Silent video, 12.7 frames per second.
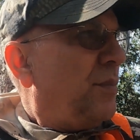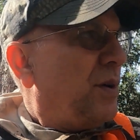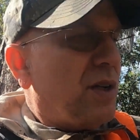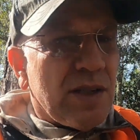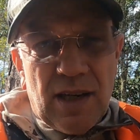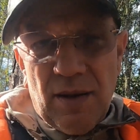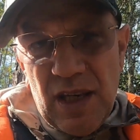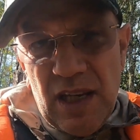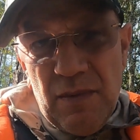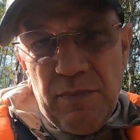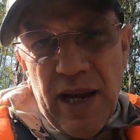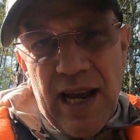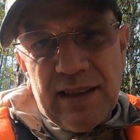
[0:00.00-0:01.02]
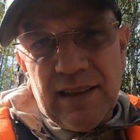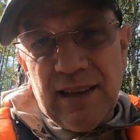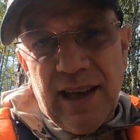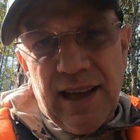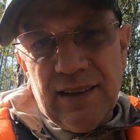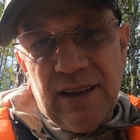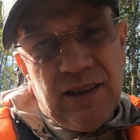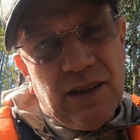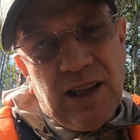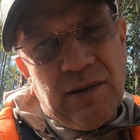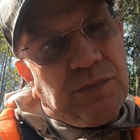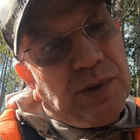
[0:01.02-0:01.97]
Because I'm impacting that.
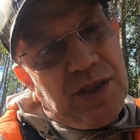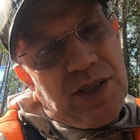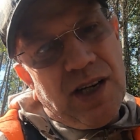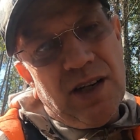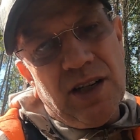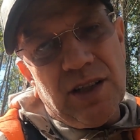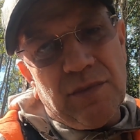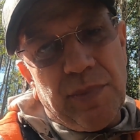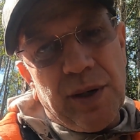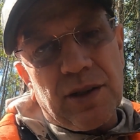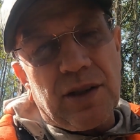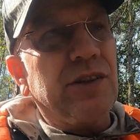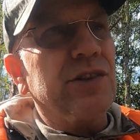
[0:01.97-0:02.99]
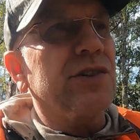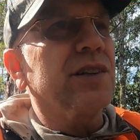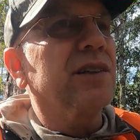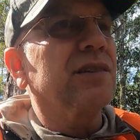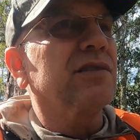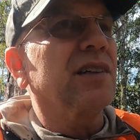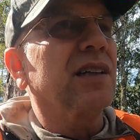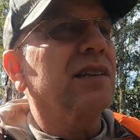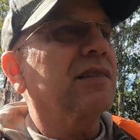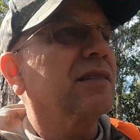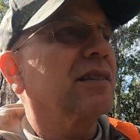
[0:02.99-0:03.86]
And plus I hunt in bear country, right?